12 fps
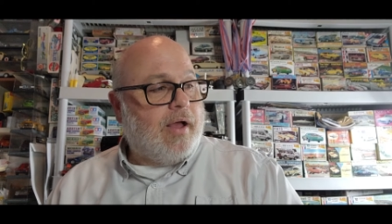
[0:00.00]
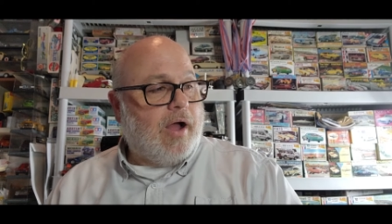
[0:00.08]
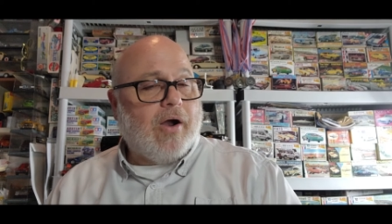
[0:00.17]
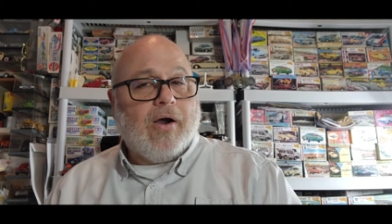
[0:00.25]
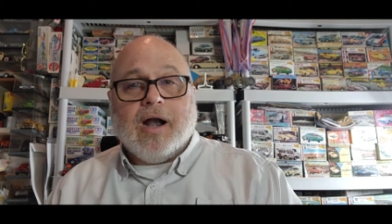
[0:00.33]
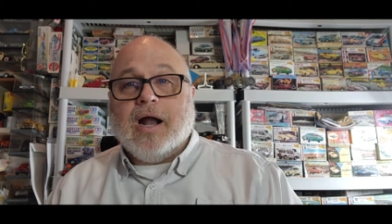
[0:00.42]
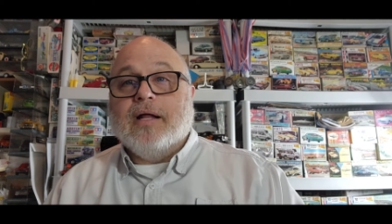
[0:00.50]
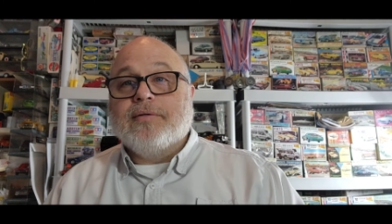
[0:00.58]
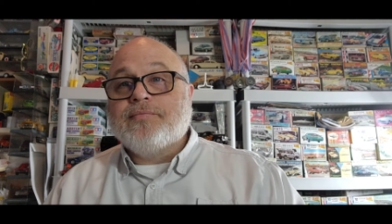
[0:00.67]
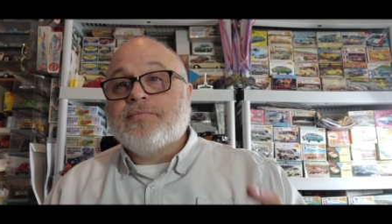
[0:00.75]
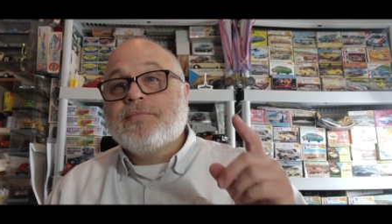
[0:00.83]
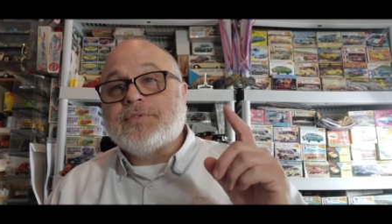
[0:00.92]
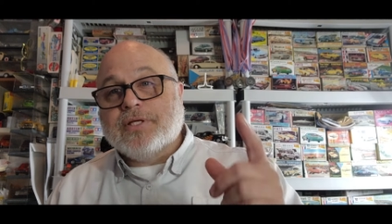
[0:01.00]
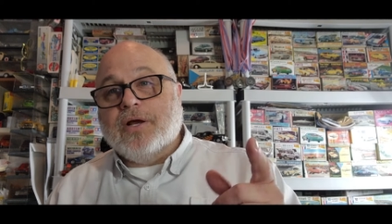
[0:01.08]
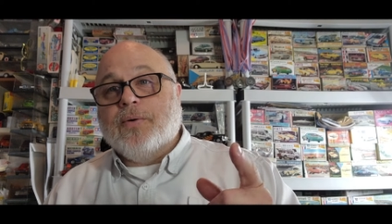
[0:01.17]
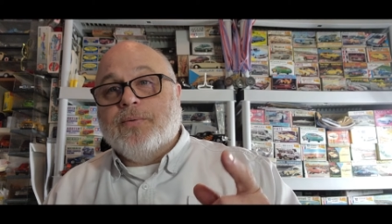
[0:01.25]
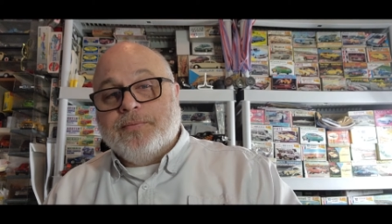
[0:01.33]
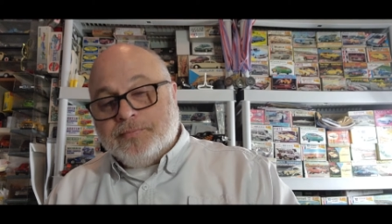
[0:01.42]
All right.
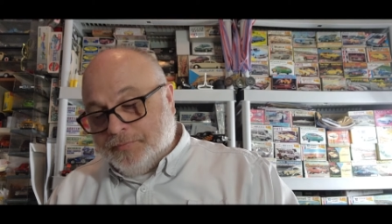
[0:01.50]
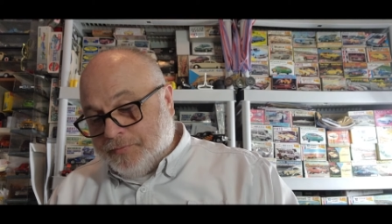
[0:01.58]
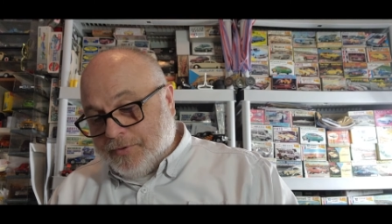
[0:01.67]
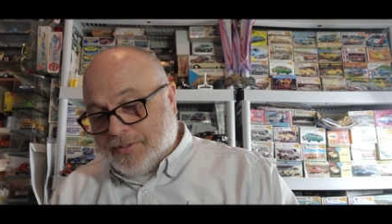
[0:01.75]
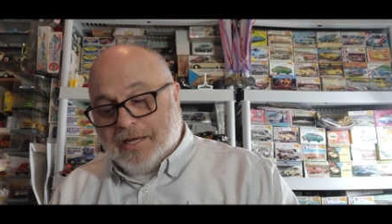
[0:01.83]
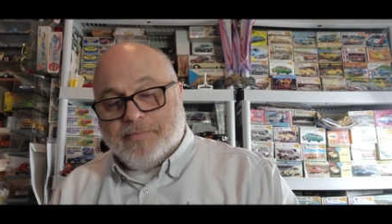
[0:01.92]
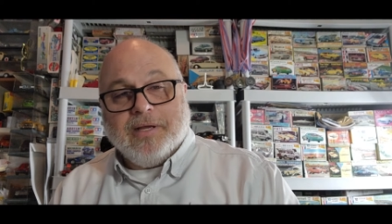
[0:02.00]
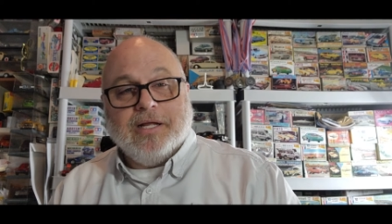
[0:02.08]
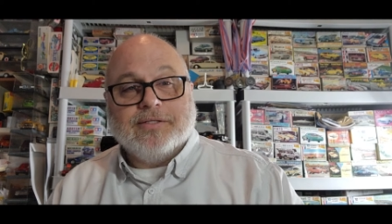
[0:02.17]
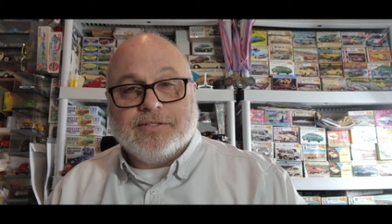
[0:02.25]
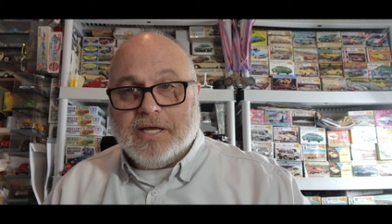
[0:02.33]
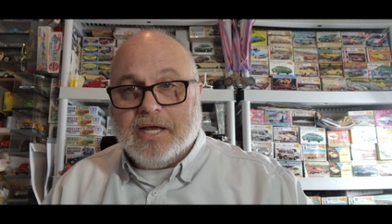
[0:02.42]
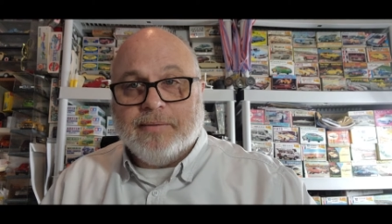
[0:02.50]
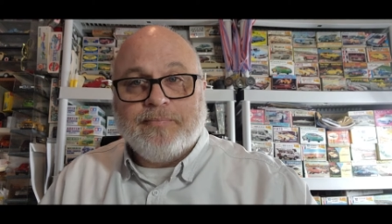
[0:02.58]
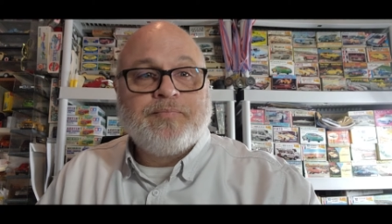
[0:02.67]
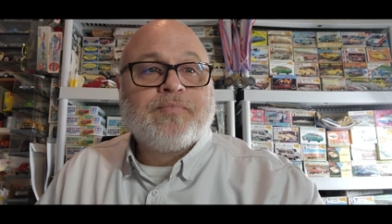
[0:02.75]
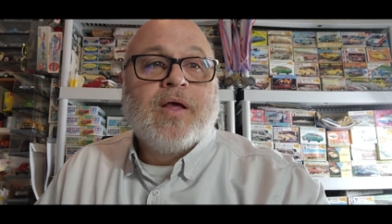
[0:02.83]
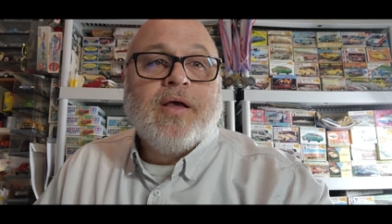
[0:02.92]
So with that being
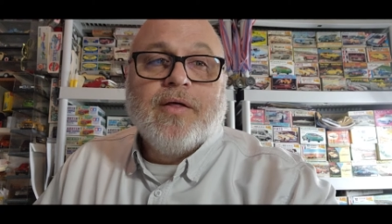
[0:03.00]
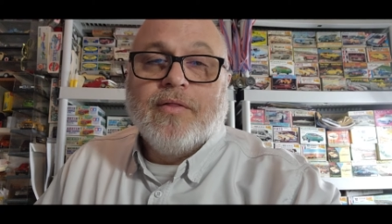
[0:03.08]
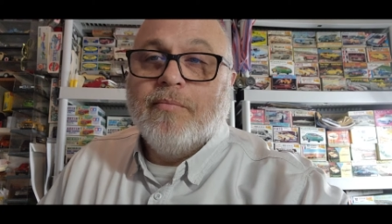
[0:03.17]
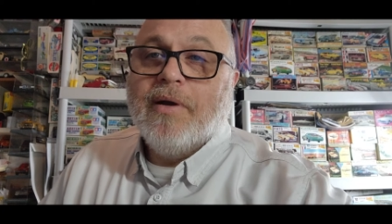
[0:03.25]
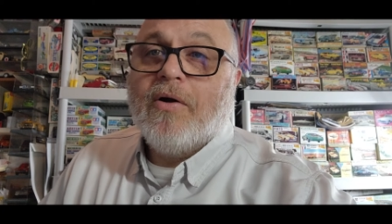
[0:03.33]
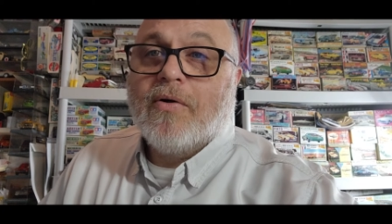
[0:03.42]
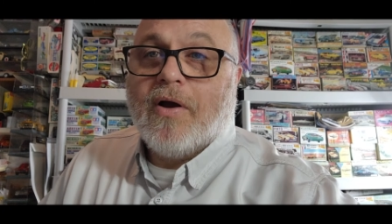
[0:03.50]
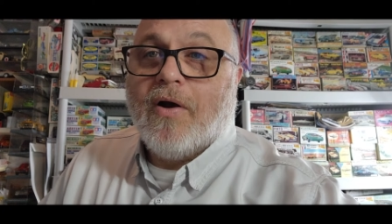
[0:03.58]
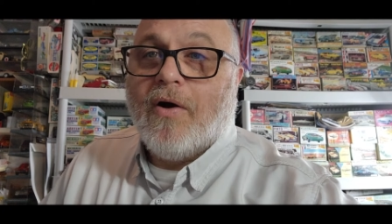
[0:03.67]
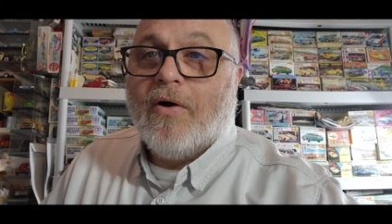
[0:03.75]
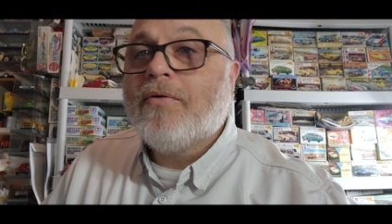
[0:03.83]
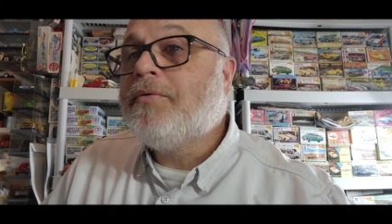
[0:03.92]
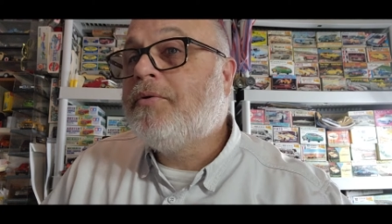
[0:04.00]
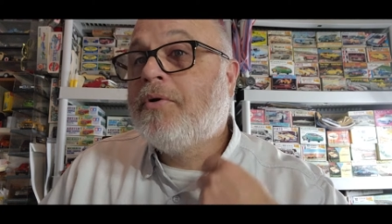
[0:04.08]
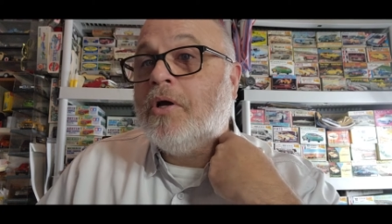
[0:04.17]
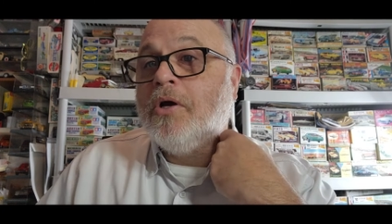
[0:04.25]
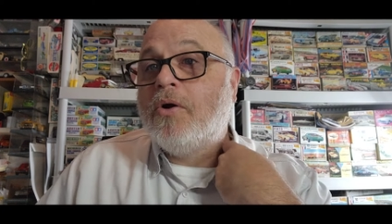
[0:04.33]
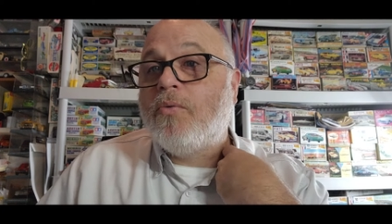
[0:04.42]
said, the mail call
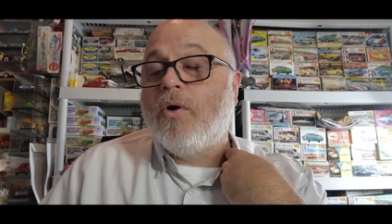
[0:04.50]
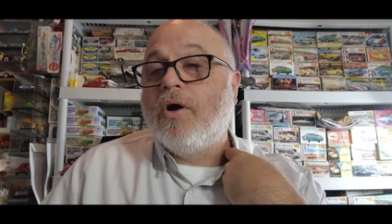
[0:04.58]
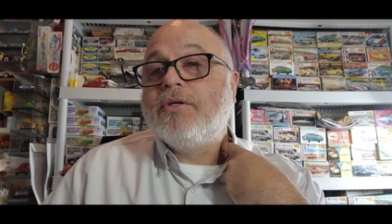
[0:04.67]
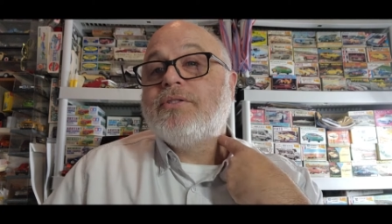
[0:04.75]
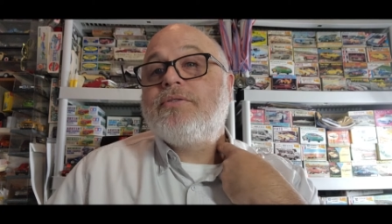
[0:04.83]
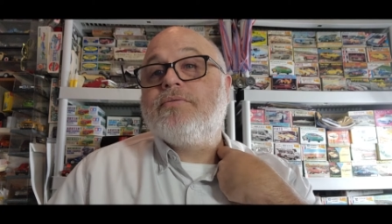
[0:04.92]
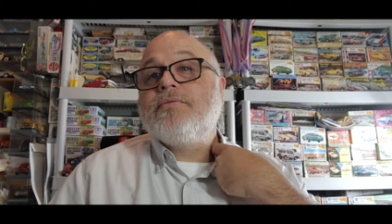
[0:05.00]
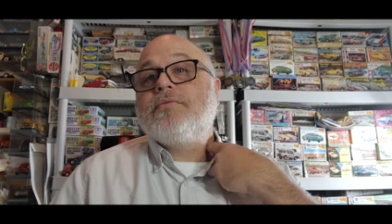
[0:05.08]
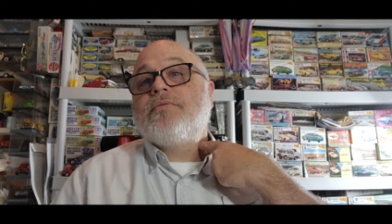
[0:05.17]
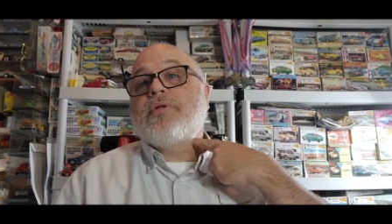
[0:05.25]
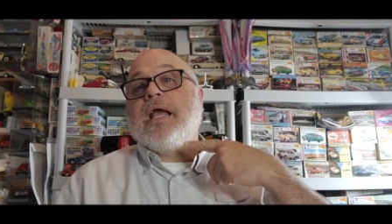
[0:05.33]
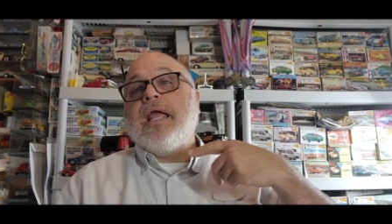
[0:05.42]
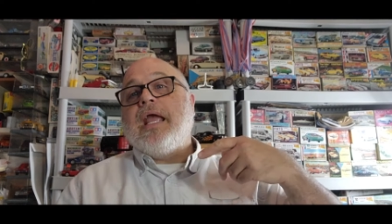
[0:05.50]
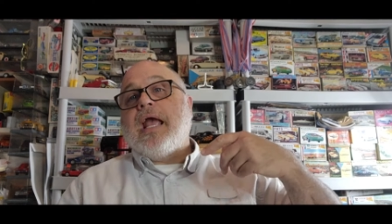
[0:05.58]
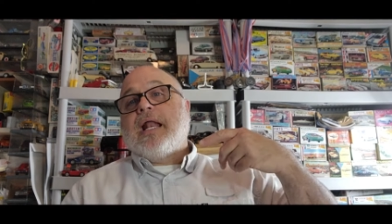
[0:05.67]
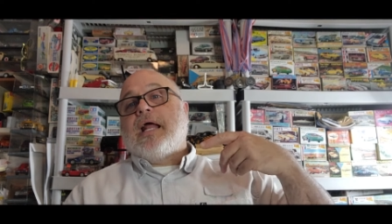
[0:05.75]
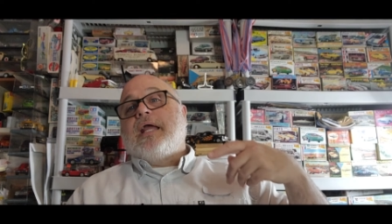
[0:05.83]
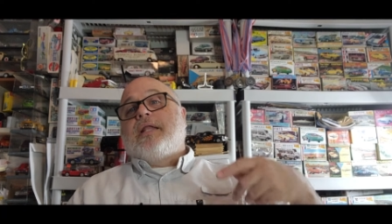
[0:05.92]
was, he
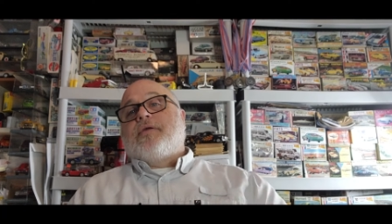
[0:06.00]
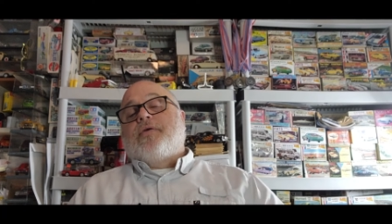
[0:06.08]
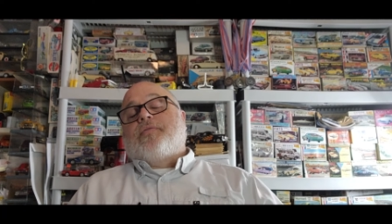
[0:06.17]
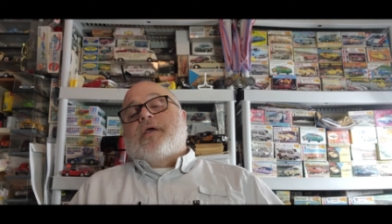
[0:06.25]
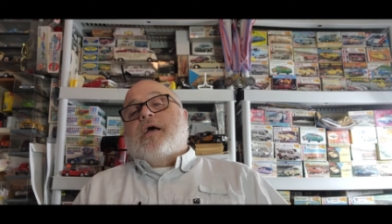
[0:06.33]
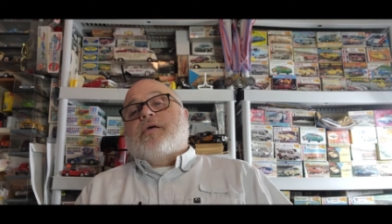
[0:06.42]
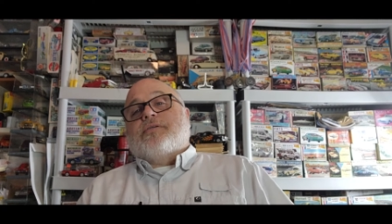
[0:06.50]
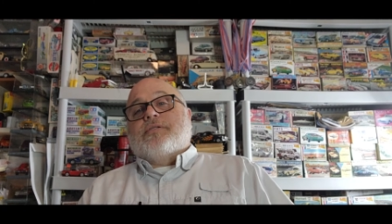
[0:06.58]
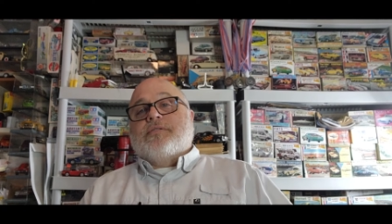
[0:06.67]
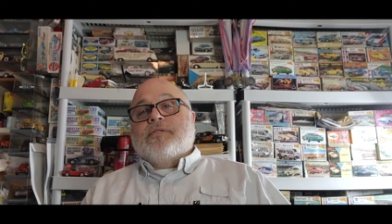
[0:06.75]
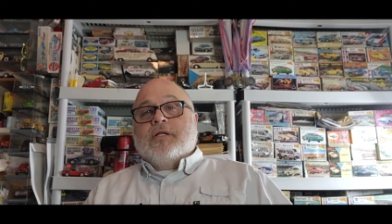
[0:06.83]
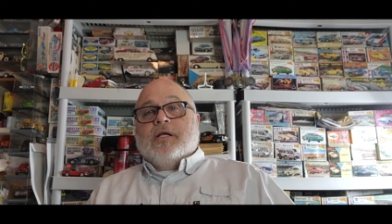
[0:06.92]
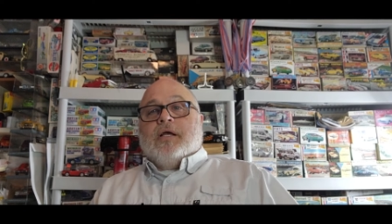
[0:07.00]
had a 2,000